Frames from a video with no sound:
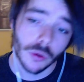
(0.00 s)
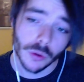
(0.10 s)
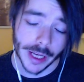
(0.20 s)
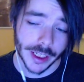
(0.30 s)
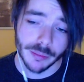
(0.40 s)

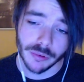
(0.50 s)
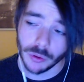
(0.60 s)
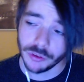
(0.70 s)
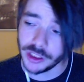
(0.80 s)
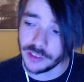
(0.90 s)
any
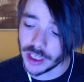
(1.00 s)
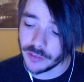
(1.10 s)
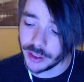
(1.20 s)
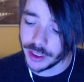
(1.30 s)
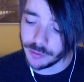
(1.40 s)
proceeds,
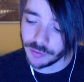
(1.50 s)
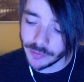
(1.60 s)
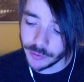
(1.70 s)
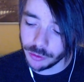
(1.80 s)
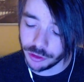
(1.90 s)
any
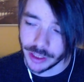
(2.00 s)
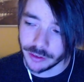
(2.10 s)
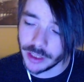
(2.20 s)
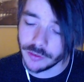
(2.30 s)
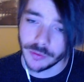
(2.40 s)
revenue generated